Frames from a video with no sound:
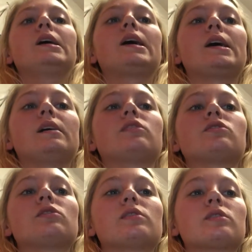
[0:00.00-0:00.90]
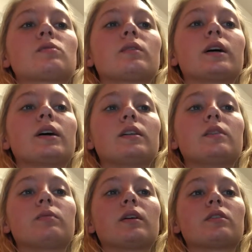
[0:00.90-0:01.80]
and students will get a
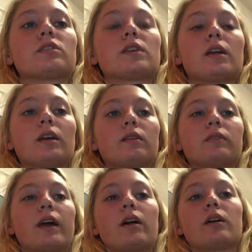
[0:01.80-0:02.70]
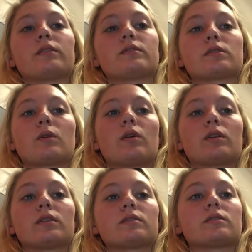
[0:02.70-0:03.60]
deeper understanding of tariffs,
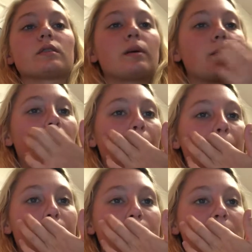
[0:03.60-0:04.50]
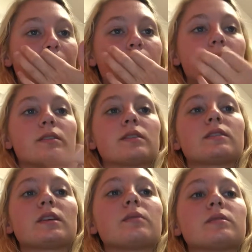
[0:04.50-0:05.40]
quotas, embargoes, standards, and
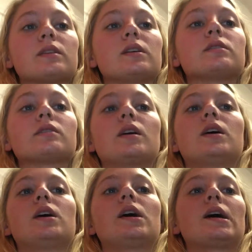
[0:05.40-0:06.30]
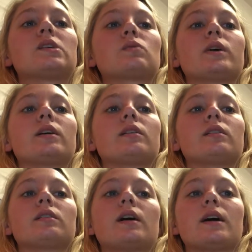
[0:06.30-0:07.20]
subsidies, as
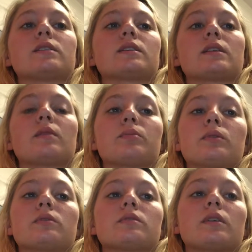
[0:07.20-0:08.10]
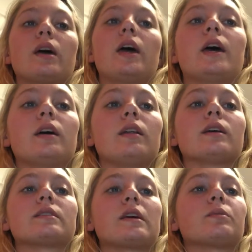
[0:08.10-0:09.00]
well as examples
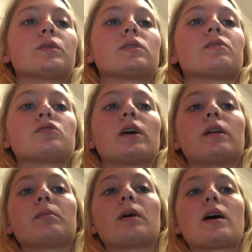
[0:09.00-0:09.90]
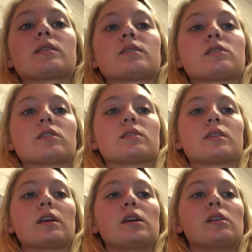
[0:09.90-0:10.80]
of trading blocs such as
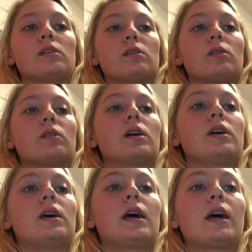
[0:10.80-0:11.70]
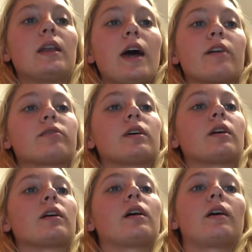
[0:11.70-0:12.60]
the EU and
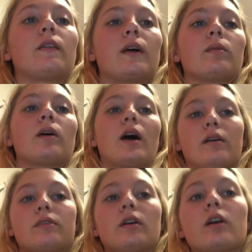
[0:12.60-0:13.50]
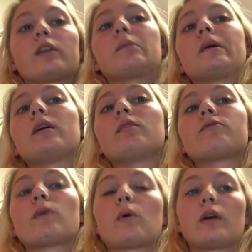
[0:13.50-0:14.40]
NAFTA, and they will have to argument
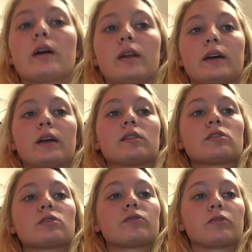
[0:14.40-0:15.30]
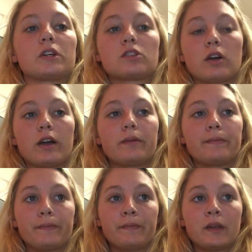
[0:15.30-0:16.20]
for and against free trade.
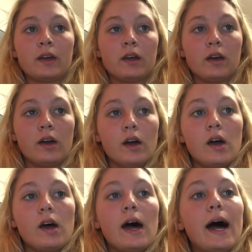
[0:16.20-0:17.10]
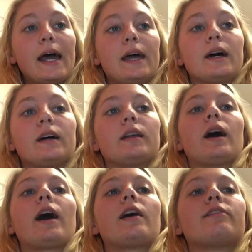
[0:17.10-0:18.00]
And
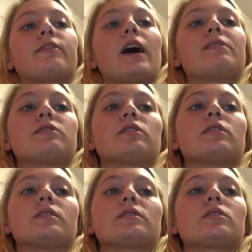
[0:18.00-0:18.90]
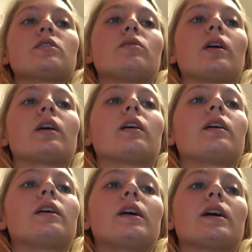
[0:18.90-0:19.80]
I have 5 students who are
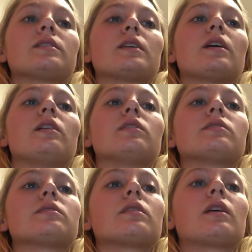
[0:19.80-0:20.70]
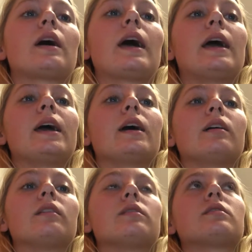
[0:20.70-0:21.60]
ESLs,
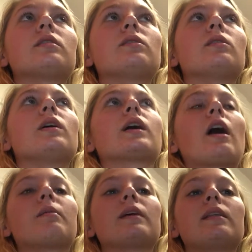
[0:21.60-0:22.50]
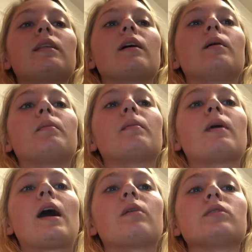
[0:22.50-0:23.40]
and to accommodate them,
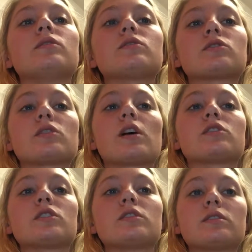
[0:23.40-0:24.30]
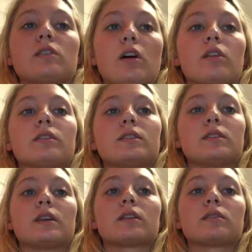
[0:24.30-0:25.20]
I will use a strategy called
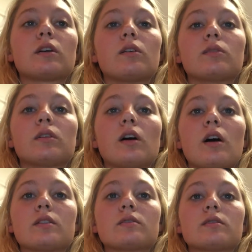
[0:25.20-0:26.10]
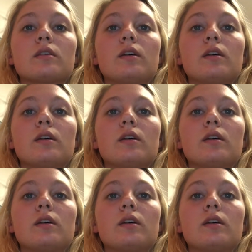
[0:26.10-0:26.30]
dictogloss,